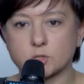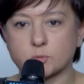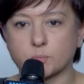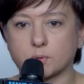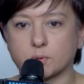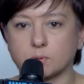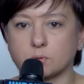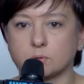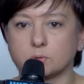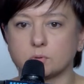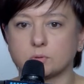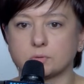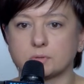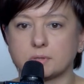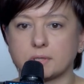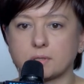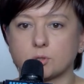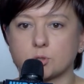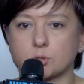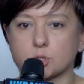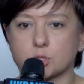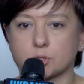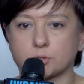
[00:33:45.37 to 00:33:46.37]
the
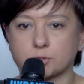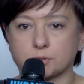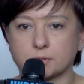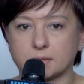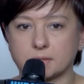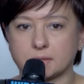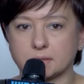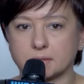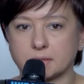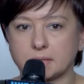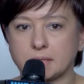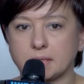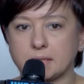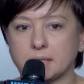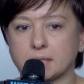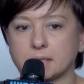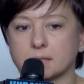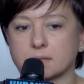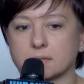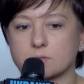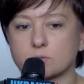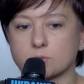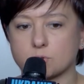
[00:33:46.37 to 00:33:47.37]

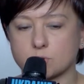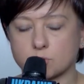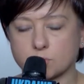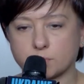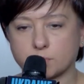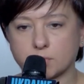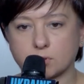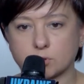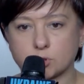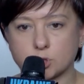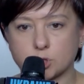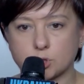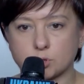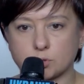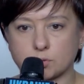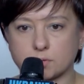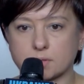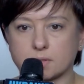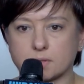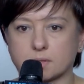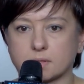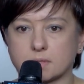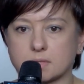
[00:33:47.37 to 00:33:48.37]
conditions
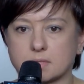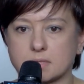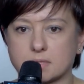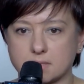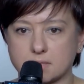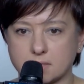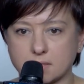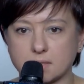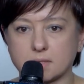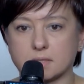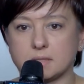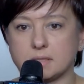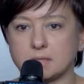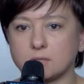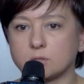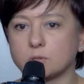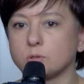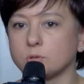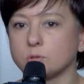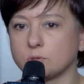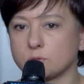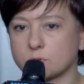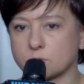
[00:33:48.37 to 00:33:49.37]
of
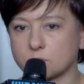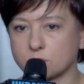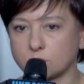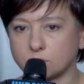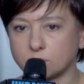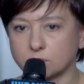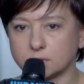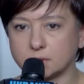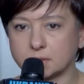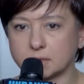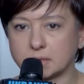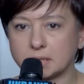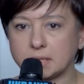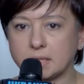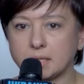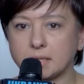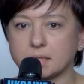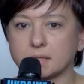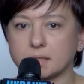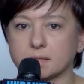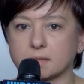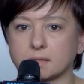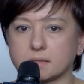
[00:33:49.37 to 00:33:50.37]
captivity,
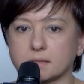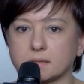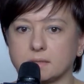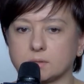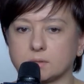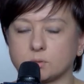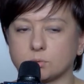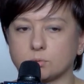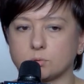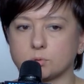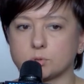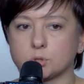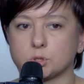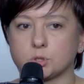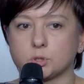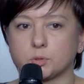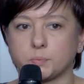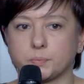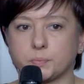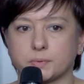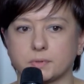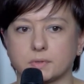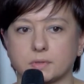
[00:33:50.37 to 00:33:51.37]
well, of
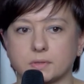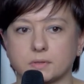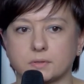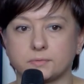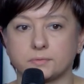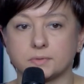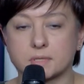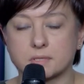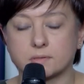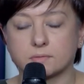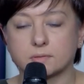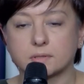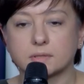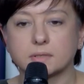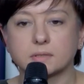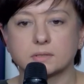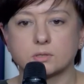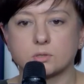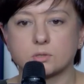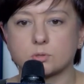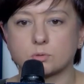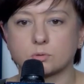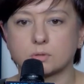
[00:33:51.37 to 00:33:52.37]
course, upon their
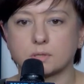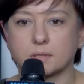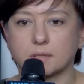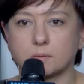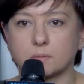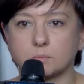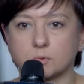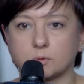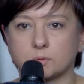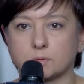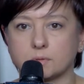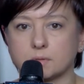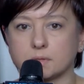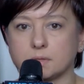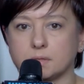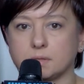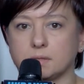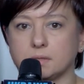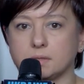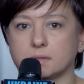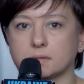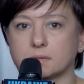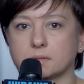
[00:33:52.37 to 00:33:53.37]
consent,
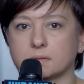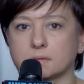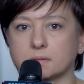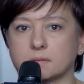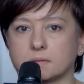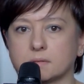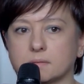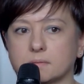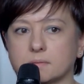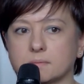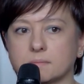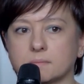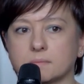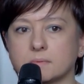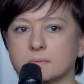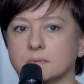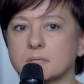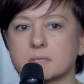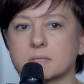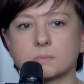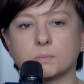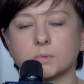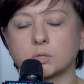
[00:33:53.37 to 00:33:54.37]
and in order to cover
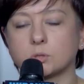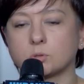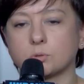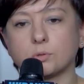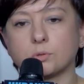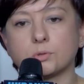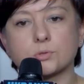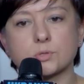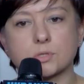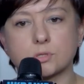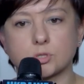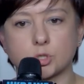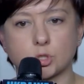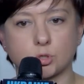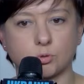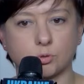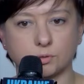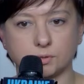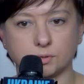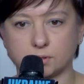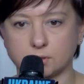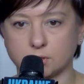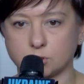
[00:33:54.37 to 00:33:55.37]
that
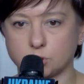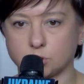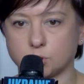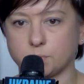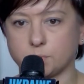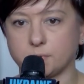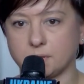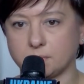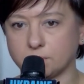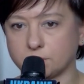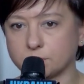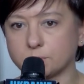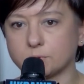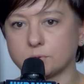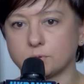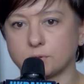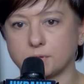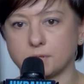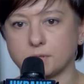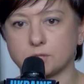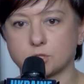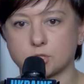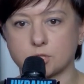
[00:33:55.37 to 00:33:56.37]
topic,
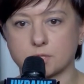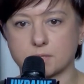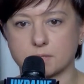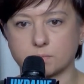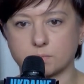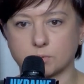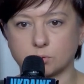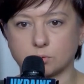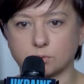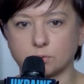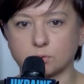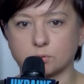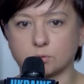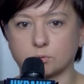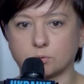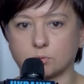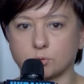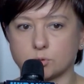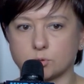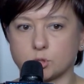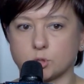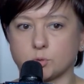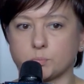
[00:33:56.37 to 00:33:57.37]
not
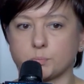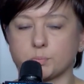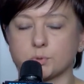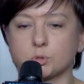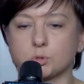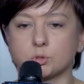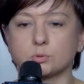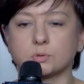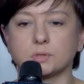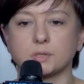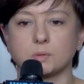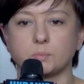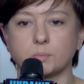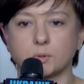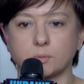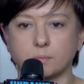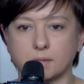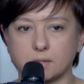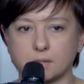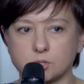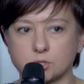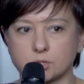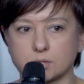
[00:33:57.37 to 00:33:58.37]
to do
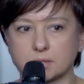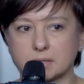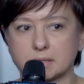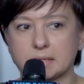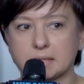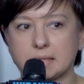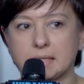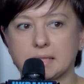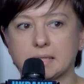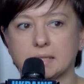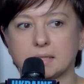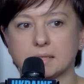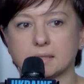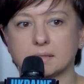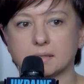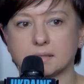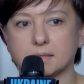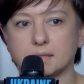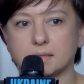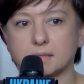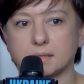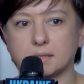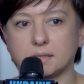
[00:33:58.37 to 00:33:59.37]
any harm
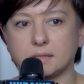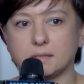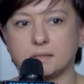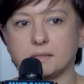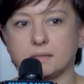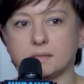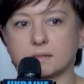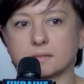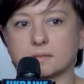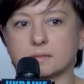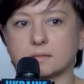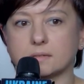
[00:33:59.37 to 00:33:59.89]
to